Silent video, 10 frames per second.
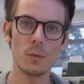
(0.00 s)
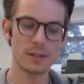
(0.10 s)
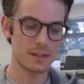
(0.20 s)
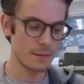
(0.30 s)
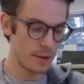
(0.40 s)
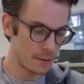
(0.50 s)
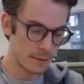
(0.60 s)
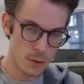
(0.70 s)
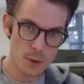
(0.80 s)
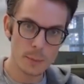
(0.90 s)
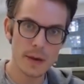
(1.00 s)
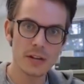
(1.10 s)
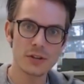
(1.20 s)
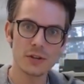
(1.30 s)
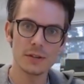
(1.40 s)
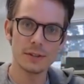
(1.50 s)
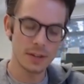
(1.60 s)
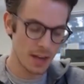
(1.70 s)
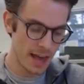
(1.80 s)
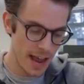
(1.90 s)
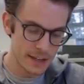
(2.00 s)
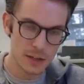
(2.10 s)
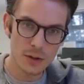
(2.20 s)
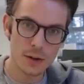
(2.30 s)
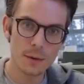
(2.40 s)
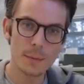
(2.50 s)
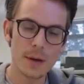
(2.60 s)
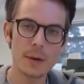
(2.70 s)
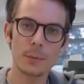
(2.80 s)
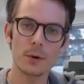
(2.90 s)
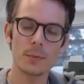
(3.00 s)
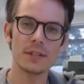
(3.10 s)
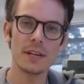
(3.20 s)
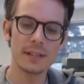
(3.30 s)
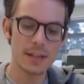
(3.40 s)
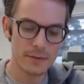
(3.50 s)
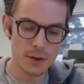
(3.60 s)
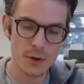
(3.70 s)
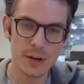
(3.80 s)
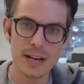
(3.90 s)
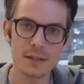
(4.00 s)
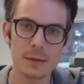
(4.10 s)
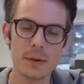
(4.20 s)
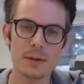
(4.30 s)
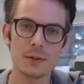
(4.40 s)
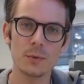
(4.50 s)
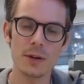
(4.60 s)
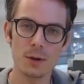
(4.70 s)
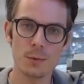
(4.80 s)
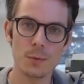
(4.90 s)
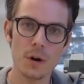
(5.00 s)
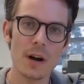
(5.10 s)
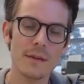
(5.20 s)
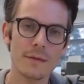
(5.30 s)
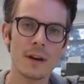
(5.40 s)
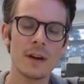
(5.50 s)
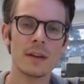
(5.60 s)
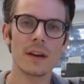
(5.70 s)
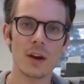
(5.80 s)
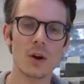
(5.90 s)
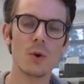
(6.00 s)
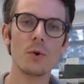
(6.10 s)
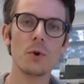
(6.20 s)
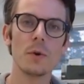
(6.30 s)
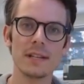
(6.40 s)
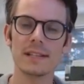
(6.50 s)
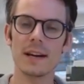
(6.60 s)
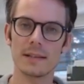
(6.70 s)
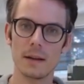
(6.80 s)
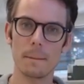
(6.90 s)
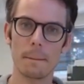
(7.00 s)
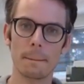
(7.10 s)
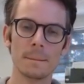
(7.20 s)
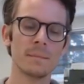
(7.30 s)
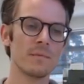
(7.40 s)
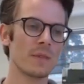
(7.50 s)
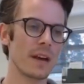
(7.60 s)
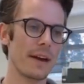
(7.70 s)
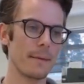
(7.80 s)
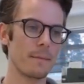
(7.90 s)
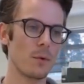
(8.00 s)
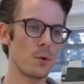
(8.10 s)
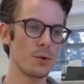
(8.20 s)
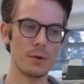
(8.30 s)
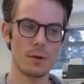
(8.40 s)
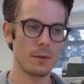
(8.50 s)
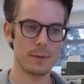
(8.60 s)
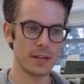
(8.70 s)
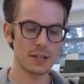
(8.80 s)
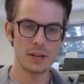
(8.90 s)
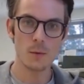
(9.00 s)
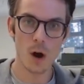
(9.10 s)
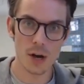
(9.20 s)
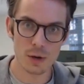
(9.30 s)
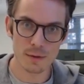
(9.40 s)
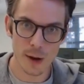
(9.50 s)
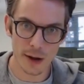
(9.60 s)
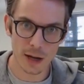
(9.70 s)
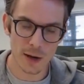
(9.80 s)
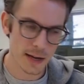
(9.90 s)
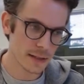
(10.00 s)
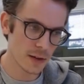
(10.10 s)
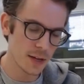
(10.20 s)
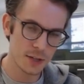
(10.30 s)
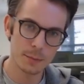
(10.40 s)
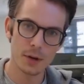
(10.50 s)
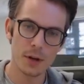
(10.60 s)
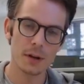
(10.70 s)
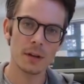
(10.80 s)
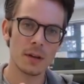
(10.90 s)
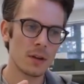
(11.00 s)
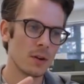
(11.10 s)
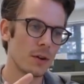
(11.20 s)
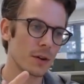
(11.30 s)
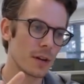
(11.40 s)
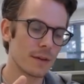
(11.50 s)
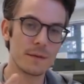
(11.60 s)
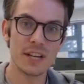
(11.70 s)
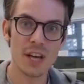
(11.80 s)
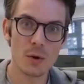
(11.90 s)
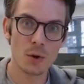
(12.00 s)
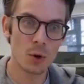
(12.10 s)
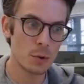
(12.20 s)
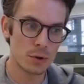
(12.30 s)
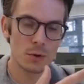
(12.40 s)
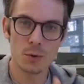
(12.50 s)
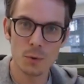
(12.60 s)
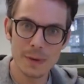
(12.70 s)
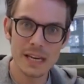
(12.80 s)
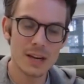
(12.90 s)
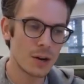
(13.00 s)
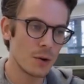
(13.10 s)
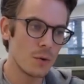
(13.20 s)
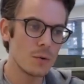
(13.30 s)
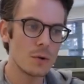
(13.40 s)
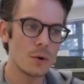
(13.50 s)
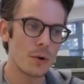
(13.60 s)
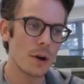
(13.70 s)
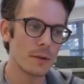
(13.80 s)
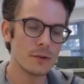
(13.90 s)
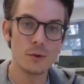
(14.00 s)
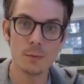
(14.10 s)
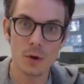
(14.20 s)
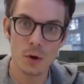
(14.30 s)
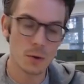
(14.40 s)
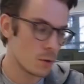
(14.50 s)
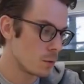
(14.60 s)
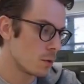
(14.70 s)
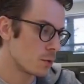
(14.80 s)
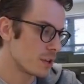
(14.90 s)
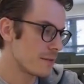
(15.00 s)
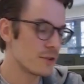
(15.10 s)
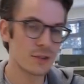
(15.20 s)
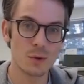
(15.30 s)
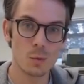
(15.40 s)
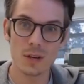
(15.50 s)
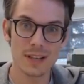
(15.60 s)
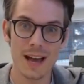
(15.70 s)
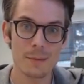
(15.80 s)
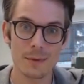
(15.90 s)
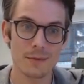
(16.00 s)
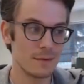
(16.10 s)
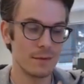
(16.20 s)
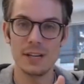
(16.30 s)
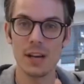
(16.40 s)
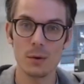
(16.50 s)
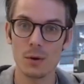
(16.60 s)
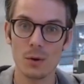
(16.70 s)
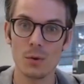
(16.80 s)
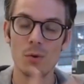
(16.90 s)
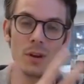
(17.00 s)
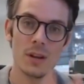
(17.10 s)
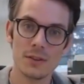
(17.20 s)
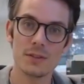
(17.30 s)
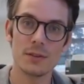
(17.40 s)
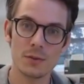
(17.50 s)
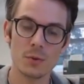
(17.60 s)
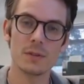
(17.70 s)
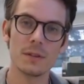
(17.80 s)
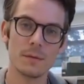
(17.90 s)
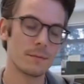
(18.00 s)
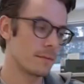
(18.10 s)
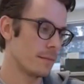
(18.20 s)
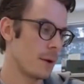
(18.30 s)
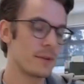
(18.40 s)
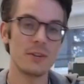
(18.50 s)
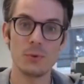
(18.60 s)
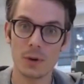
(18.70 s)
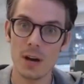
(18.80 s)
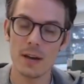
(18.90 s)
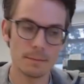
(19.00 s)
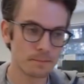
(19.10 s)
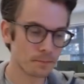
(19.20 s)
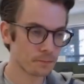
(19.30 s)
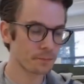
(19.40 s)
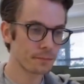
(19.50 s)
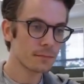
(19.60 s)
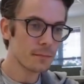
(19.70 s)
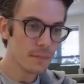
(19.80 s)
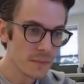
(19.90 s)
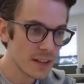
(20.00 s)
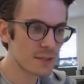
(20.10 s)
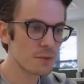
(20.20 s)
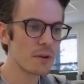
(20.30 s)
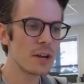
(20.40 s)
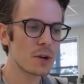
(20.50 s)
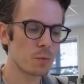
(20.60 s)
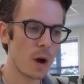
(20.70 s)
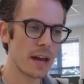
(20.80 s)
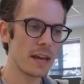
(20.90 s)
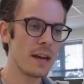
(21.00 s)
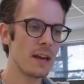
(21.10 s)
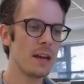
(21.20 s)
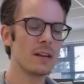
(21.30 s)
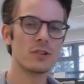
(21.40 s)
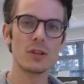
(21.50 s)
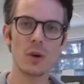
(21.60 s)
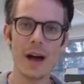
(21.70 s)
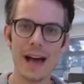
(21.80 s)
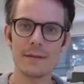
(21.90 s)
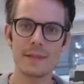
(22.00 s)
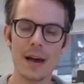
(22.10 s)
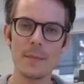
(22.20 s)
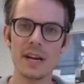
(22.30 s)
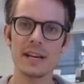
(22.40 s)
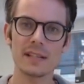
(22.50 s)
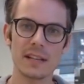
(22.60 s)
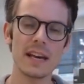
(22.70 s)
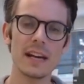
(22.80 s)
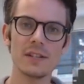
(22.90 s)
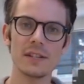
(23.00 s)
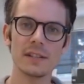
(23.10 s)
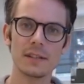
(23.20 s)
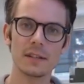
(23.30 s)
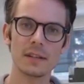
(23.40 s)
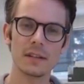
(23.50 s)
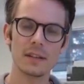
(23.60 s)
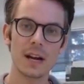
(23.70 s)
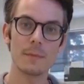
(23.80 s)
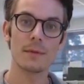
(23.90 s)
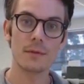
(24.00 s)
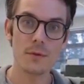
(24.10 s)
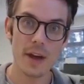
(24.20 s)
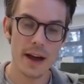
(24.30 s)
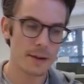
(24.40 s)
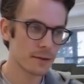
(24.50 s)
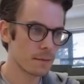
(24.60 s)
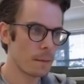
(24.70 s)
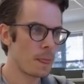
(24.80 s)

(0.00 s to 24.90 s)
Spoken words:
once they've been through your pictures, had a look at competing properties, given you a good estimate as to what it could be worth, they can call you and discuss it. Or potentially what I do with my clients is I jump on like a video call, a Google Meet call, or a Zoom call, or even just a WhatsApp video call, just to talk to my potential client. That's a really good way to not have that many estate agents come through your house.